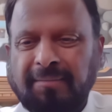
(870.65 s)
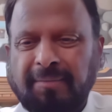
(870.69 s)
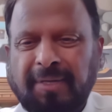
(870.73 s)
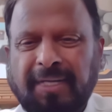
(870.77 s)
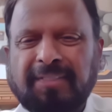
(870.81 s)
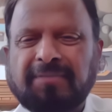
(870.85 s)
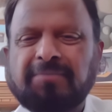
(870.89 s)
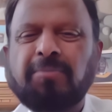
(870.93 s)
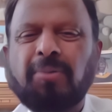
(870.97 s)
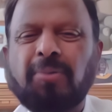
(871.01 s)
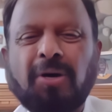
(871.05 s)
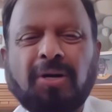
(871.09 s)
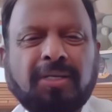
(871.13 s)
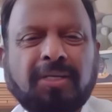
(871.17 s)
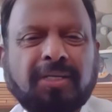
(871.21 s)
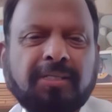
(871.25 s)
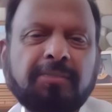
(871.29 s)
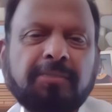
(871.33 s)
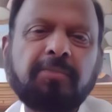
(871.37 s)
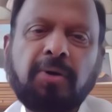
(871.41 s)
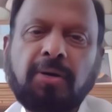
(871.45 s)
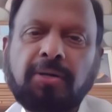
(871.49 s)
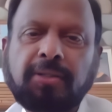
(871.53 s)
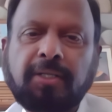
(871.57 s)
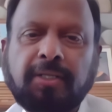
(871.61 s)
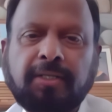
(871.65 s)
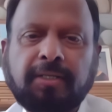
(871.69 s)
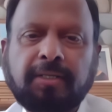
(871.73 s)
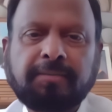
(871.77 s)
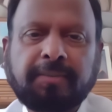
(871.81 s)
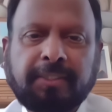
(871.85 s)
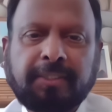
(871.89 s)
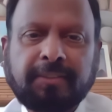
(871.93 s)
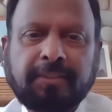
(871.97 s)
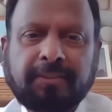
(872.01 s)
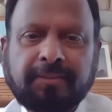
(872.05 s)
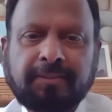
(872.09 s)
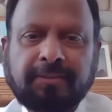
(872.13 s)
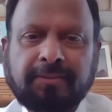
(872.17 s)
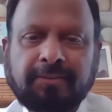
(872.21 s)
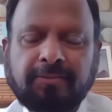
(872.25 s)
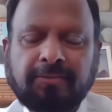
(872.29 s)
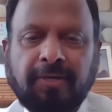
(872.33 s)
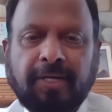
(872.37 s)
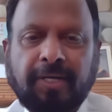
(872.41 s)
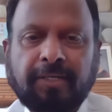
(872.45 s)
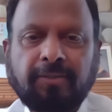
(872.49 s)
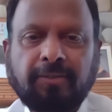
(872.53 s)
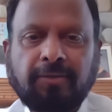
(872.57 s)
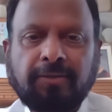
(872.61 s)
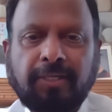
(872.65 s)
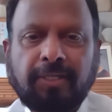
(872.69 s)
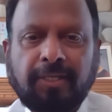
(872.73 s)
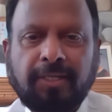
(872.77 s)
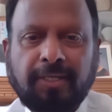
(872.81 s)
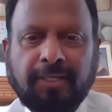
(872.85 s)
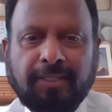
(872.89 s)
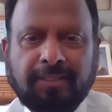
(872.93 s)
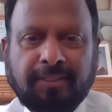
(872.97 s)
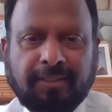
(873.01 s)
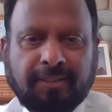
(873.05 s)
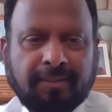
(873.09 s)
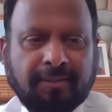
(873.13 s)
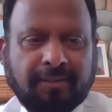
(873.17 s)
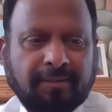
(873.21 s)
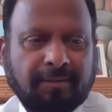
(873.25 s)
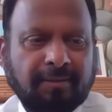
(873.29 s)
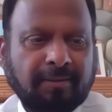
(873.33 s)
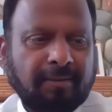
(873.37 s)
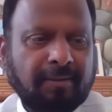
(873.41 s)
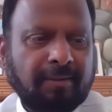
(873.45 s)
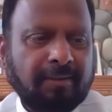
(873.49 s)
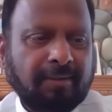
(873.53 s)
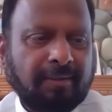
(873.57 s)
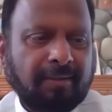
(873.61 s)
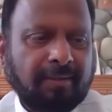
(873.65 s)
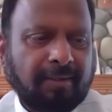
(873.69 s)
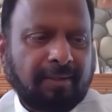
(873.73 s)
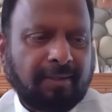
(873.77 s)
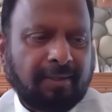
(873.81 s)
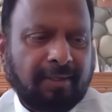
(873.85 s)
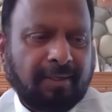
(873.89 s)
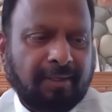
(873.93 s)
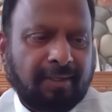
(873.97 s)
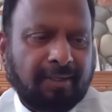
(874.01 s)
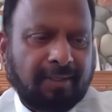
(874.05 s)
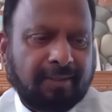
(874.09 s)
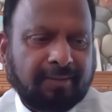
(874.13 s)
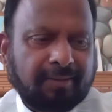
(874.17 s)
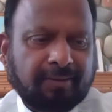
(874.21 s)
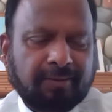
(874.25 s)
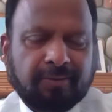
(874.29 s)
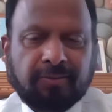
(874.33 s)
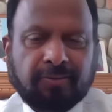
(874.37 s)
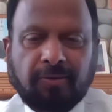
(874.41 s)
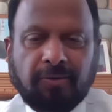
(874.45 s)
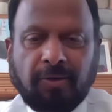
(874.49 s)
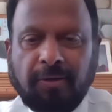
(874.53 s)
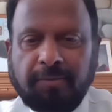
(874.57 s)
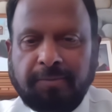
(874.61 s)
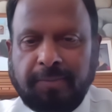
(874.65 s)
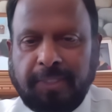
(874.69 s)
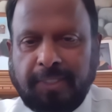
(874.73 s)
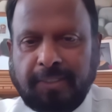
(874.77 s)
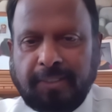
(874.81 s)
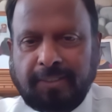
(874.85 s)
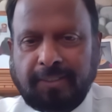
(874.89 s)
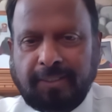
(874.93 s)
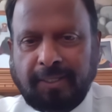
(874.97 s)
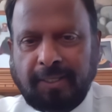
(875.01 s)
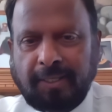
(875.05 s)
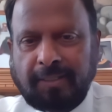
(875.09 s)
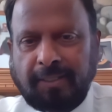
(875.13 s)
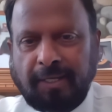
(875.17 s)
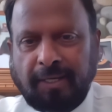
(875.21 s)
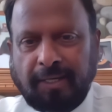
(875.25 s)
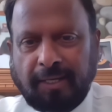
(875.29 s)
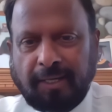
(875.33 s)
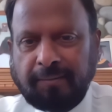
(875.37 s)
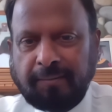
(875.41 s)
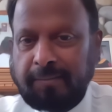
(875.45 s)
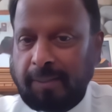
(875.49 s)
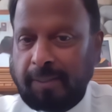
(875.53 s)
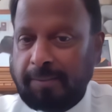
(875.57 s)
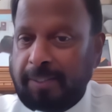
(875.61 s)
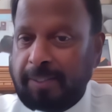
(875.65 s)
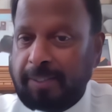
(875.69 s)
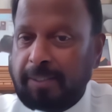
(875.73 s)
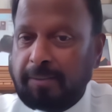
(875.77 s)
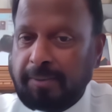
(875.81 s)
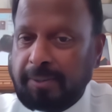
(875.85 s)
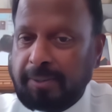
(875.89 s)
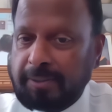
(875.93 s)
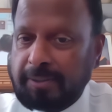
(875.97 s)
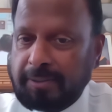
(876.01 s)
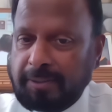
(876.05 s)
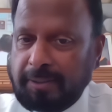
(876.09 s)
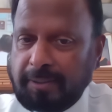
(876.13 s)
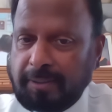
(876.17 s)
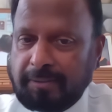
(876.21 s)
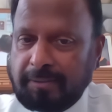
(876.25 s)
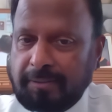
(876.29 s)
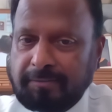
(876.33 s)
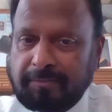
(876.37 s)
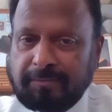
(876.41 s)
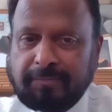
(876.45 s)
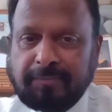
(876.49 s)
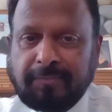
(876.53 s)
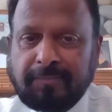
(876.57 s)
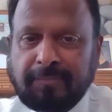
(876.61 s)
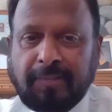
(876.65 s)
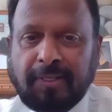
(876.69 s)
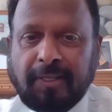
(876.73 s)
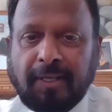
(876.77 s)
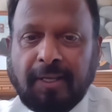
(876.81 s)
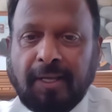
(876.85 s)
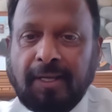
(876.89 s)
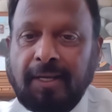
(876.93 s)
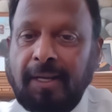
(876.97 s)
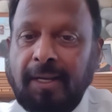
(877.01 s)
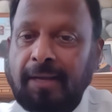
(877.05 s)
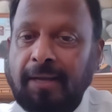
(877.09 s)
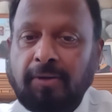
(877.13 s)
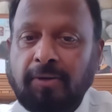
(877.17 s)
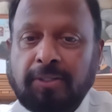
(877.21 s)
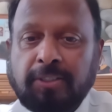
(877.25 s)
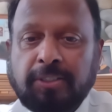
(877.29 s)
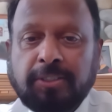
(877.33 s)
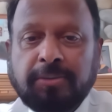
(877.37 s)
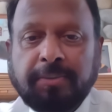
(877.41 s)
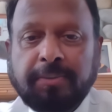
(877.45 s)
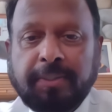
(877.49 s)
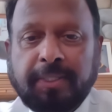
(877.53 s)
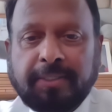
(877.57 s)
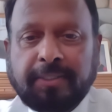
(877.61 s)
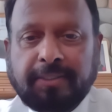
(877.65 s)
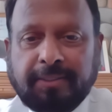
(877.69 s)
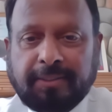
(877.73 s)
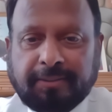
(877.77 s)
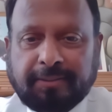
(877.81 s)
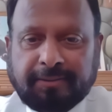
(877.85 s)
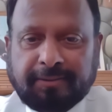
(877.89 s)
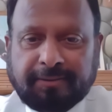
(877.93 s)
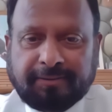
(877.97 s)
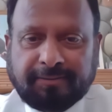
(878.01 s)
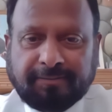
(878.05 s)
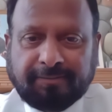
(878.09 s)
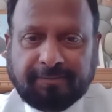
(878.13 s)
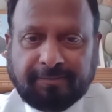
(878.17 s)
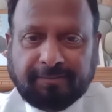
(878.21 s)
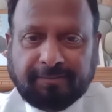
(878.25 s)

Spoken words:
But it bothered me. So I wrote a letter to Swami saying that I'm coming to Parthi and I want to speak to you.